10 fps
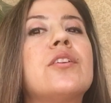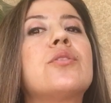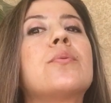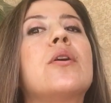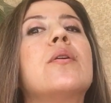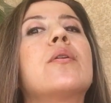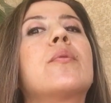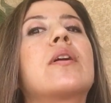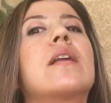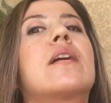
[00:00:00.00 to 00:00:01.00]
the throat, and
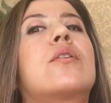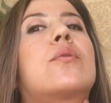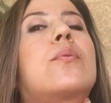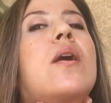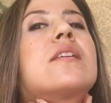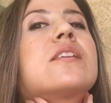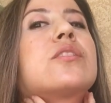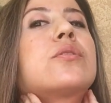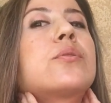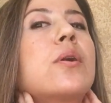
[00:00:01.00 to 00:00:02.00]
we're gonna cross at
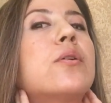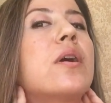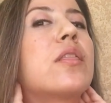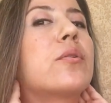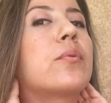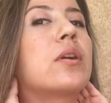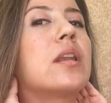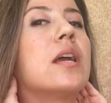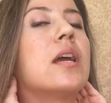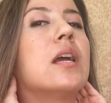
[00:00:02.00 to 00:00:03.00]
the throat, and then we're
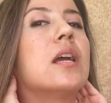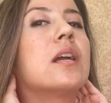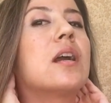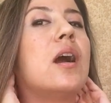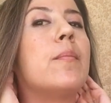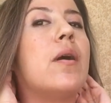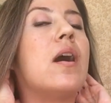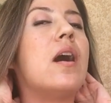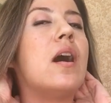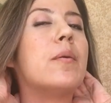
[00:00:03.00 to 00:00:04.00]
gonna come
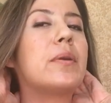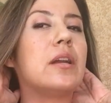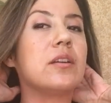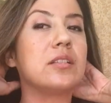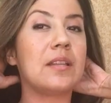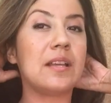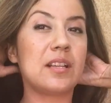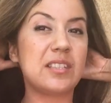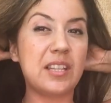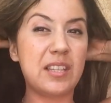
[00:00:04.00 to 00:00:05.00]
up here. So
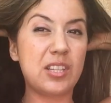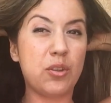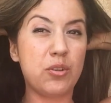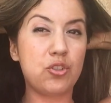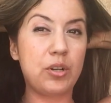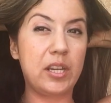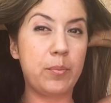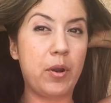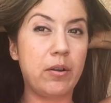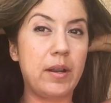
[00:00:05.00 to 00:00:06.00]
that's a little tricky
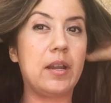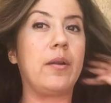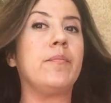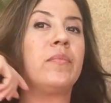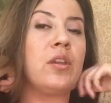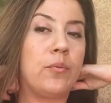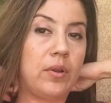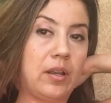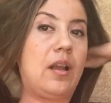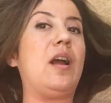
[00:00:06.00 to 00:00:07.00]
part right here.
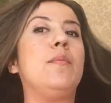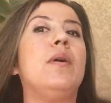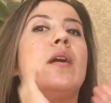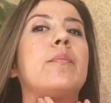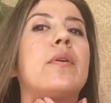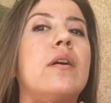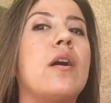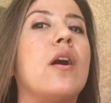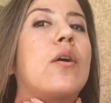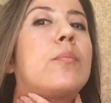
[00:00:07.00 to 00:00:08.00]
We're gonna come up
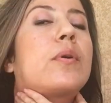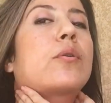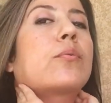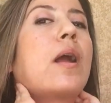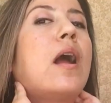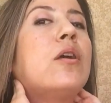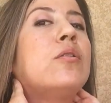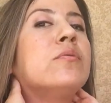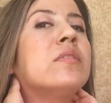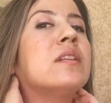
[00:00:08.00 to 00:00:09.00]

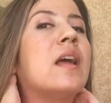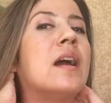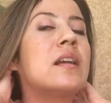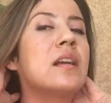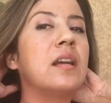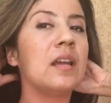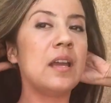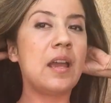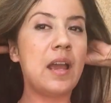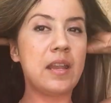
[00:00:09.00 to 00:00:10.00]
around the neck
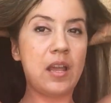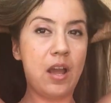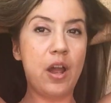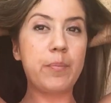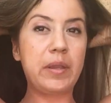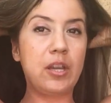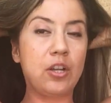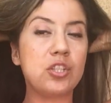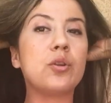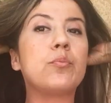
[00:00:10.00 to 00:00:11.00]
and up
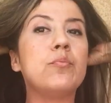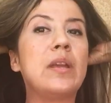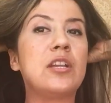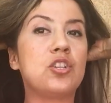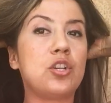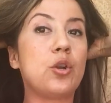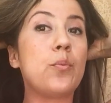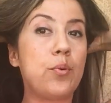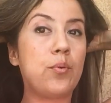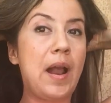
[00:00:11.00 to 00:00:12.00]
here. So making sure you're
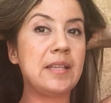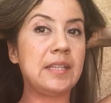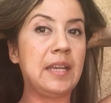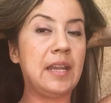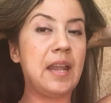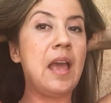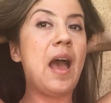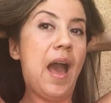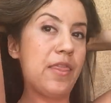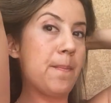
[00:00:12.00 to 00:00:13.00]
pressing
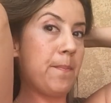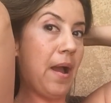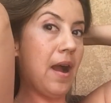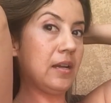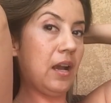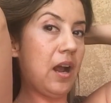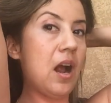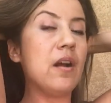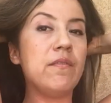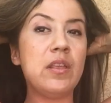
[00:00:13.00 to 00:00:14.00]
at the back
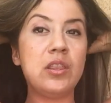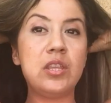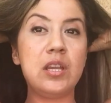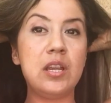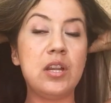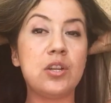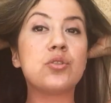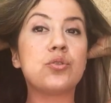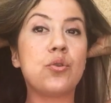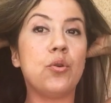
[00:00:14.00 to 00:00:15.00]
of the
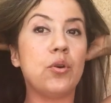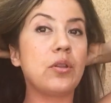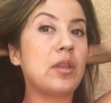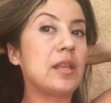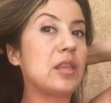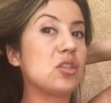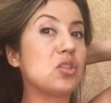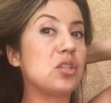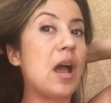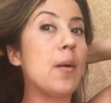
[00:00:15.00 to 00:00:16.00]
skull, like
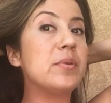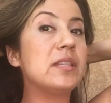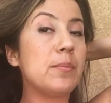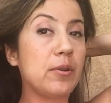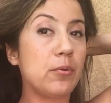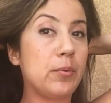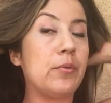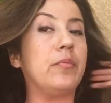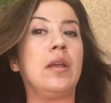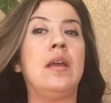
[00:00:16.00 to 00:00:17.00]
this occipital
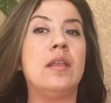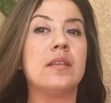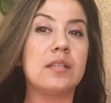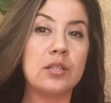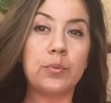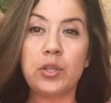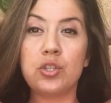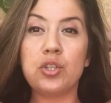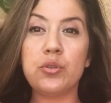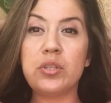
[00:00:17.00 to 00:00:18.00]
bone. This is where the
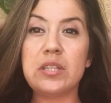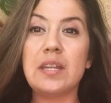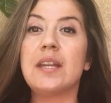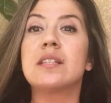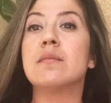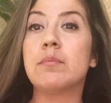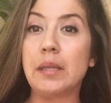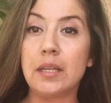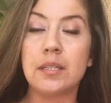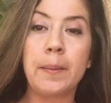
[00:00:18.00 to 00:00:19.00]
two snakes
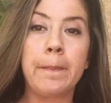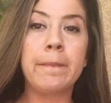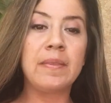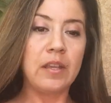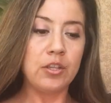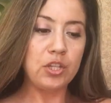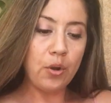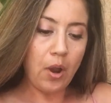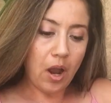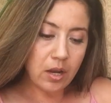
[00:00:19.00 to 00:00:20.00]
meet.
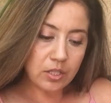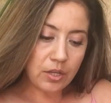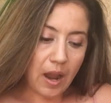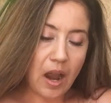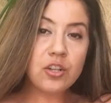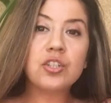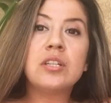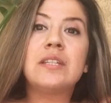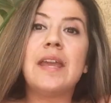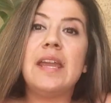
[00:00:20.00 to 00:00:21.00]
So us actually
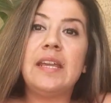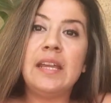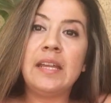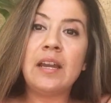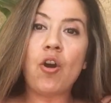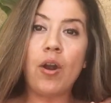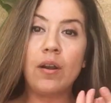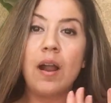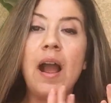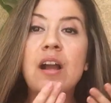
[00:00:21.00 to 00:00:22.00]
taking our